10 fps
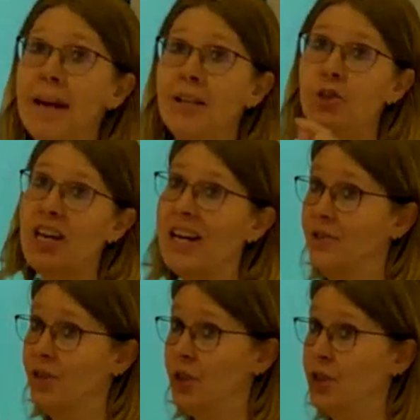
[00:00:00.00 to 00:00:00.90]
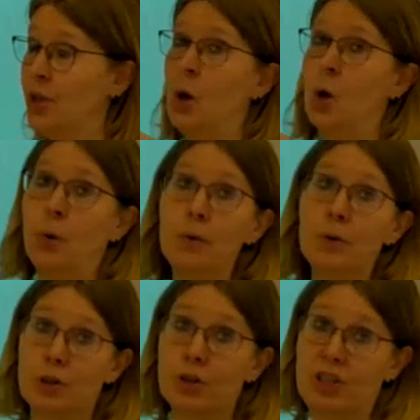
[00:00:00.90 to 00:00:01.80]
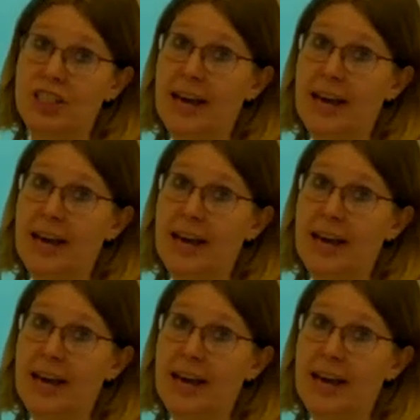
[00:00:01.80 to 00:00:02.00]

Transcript: main challenges we wanted to